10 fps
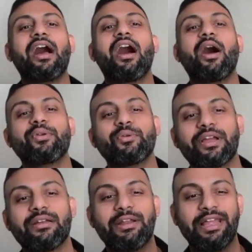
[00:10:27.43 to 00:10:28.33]
how you
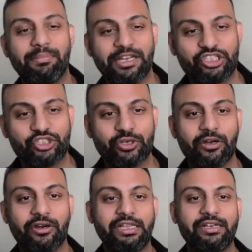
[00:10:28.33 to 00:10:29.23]
can like
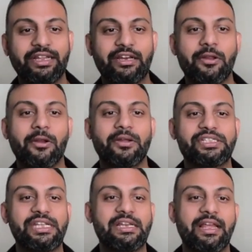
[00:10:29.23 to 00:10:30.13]
mature in the
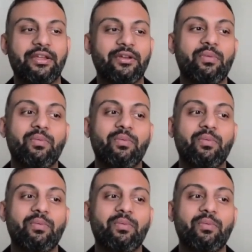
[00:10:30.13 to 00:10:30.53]
technology, like,